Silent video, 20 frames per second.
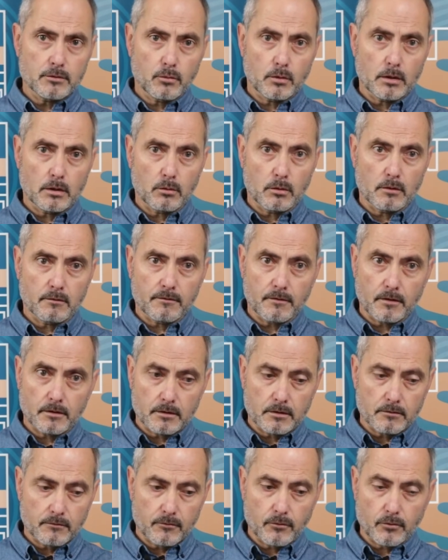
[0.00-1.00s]
where we found
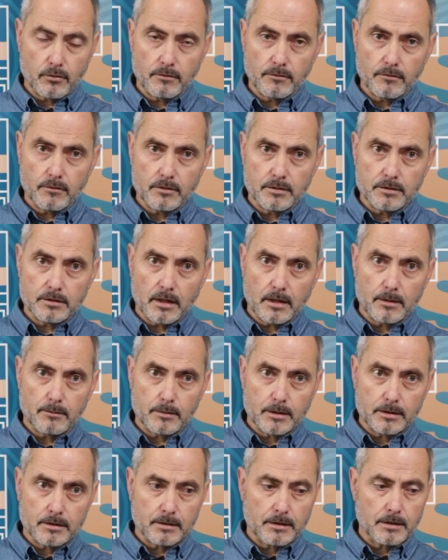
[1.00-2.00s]
it for the first time
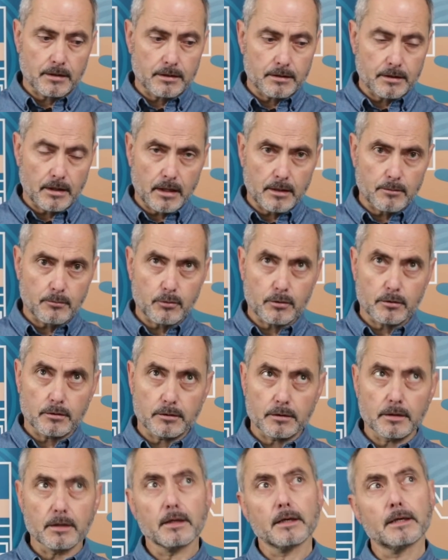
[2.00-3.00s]
in
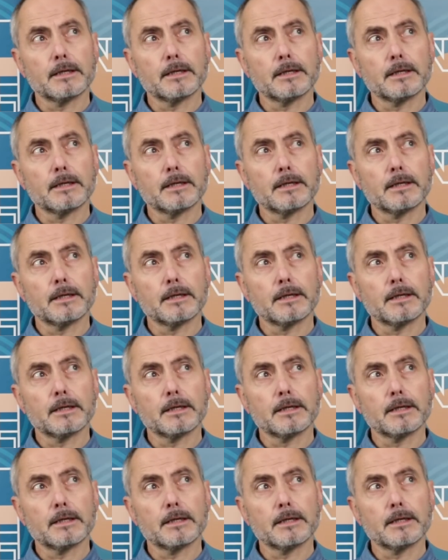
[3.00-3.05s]
April